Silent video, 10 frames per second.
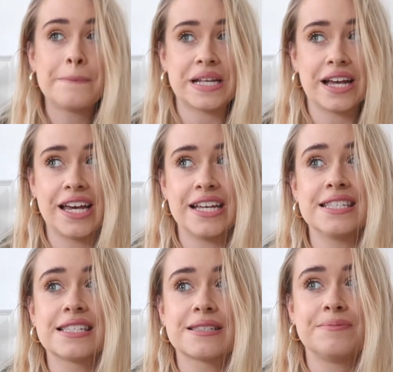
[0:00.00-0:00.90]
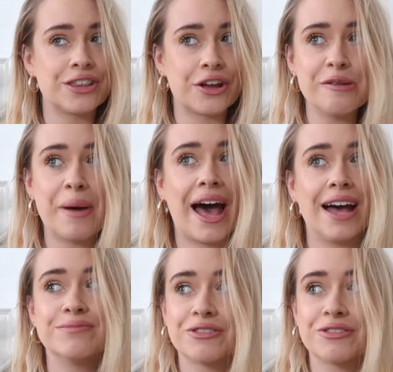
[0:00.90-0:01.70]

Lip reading: because they're the only pair,